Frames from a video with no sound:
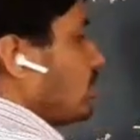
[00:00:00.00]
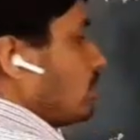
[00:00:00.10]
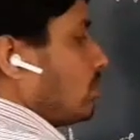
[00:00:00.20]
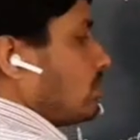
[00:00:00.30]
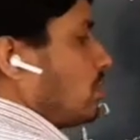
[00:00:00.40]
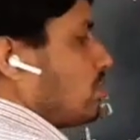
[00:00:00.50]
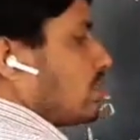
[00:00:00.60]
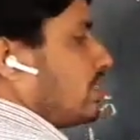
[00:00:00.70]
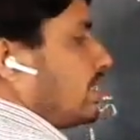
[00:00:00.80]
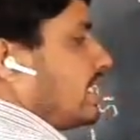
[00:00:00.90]
So
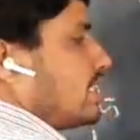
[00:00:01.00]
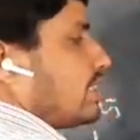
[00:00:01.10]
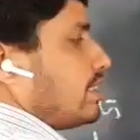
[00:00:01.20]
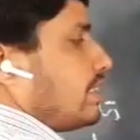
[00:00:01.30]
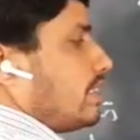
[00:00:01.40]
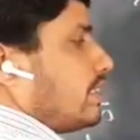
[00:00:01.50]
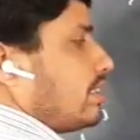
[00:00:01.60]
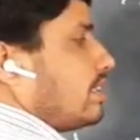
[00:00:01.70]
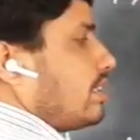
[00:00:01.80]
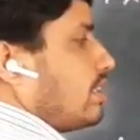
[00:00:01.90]
solution, let
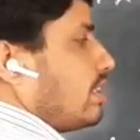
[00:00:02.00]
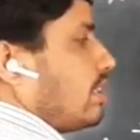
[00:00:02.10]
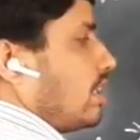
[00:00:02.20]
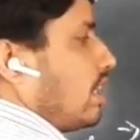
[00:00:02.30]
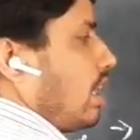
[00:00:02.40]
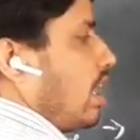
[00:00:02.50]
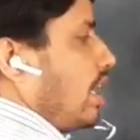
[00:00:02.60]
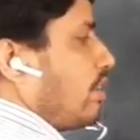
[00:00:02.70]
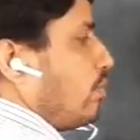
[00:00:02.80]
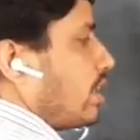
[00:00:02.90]

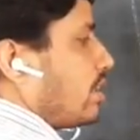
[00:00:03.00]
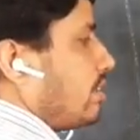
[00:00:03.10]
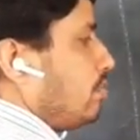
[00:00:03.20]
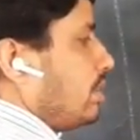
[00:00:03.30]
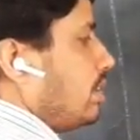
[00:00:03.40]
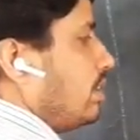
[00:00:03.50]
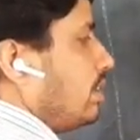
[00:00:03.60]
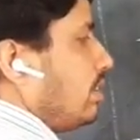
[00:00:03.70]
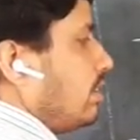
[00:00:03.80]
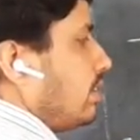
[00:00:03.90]
R vector be
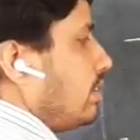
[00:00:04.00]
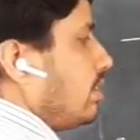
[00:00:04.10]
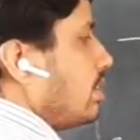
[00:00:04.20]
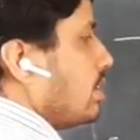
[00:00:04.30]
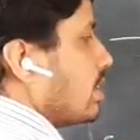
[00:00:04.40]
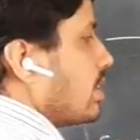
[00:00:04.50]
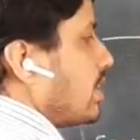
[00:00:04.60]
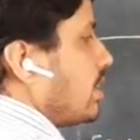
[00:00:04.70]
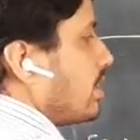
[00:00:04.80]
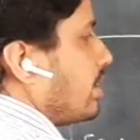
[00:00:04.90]
the
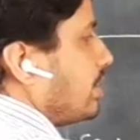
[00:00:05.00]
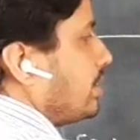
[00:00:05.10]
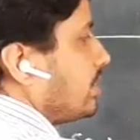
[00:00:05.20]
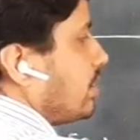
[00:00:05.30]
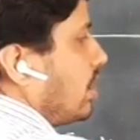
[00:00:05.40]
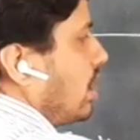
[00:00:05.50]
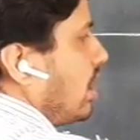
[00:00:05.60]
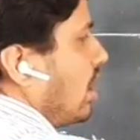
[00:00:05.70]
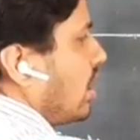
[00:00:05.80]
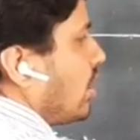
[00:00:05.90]
resultant.
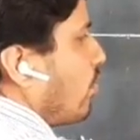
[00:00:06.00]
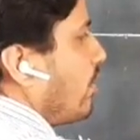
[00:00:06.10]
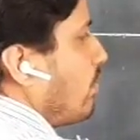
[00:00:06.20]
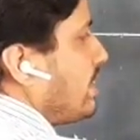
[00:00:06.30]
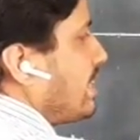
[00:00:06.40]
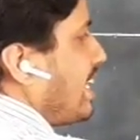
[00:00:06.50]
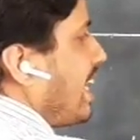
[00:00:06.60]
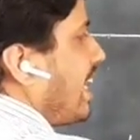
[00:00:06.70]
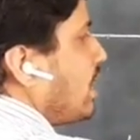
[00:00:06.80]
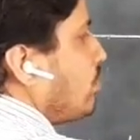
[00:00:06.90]
Now when we
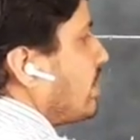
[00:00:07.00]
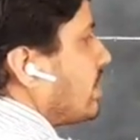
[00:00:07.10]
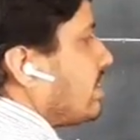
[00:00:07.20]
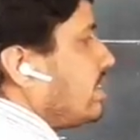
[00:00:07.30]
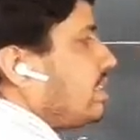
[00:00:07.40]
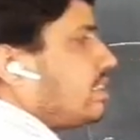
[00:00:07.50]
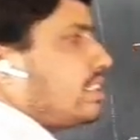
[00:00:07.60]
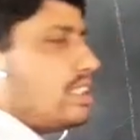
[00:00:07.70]
say R vector is